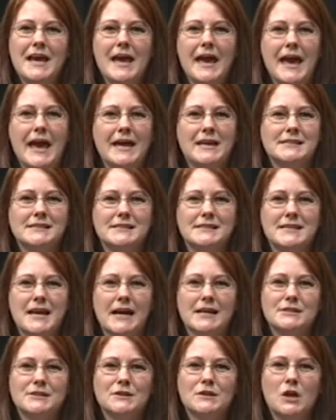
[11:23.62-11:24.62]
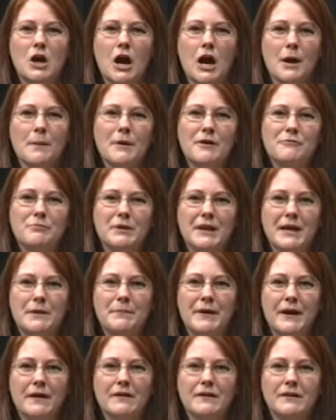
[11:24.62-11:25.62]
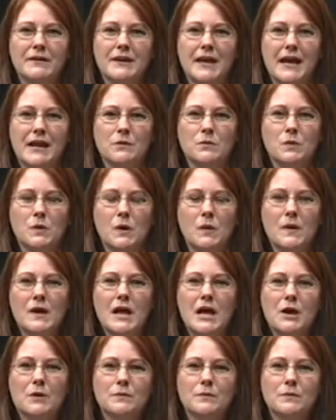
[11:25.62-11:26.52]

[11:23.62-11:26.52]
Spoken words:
and is a tactical arm of Planned Parenthood, end quote.